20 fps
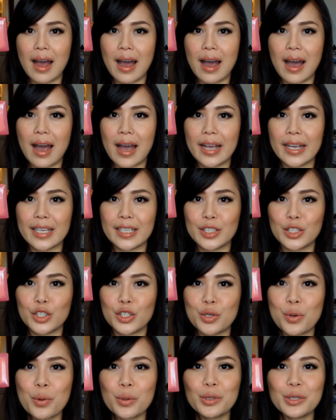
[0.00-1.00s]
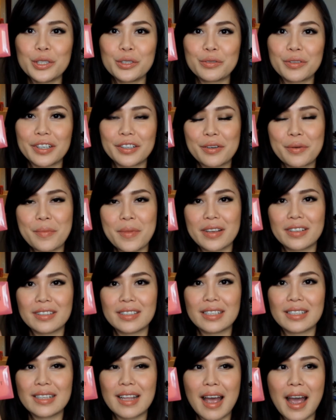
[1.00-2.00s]
I totally recommend
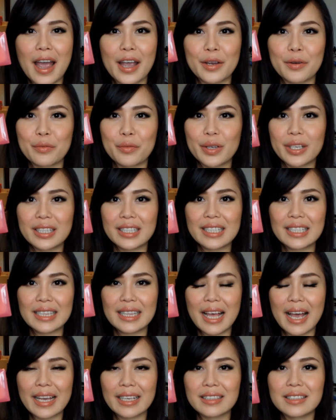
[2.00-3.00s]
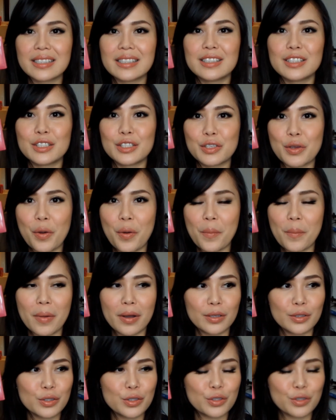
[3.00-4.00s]
it. I really liked it so
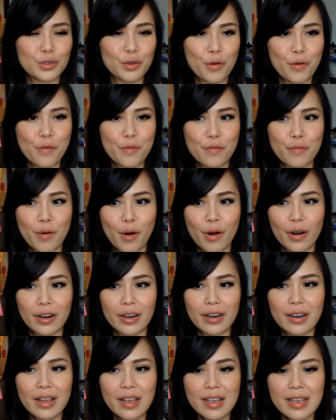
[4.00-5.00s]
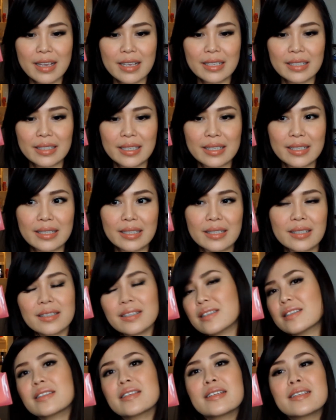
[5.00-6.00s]
much so far.
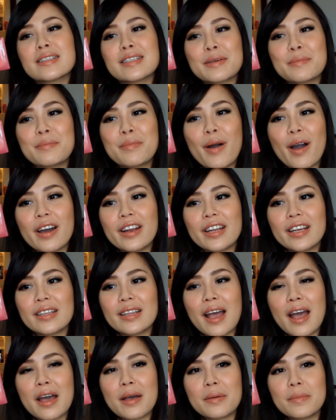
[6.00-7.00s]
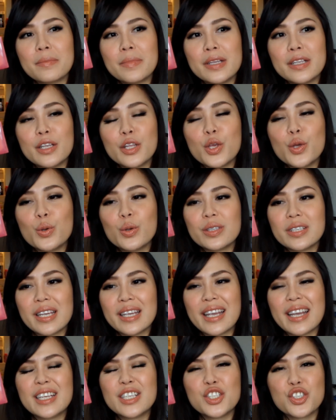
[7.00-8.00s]
Since I bought it, I've been using
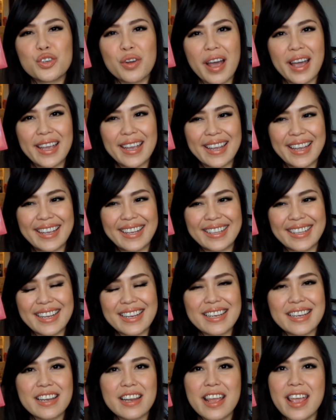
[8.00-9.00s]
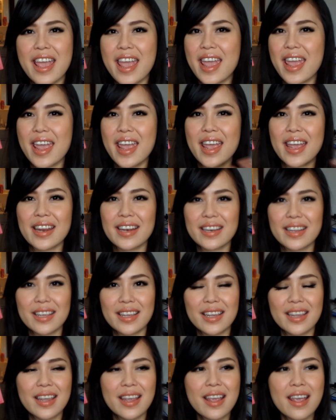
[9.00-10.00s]
and trying it in
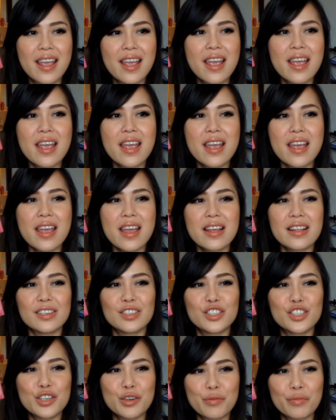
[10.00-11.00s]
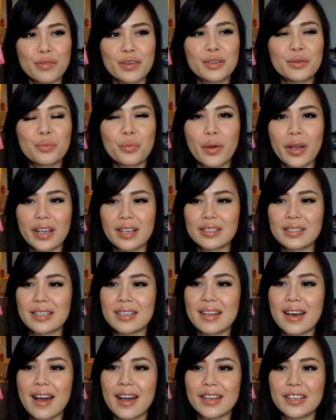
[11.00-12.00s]
any different ways that
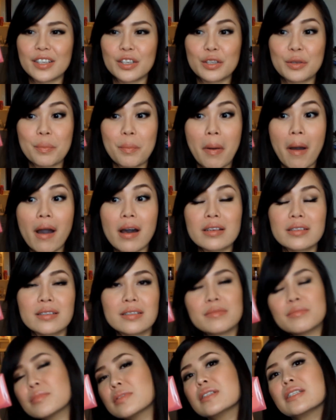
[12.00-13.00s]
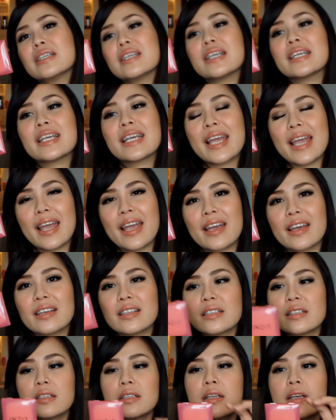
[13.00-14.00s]
I could possibly
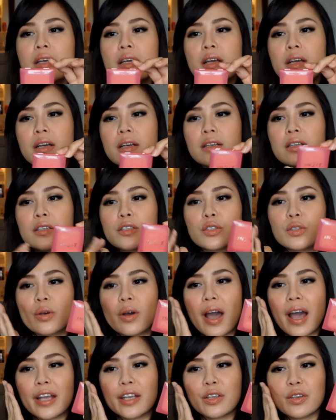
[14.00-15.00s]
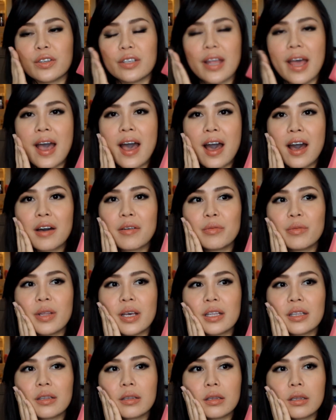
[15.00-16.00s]
can, so I could have that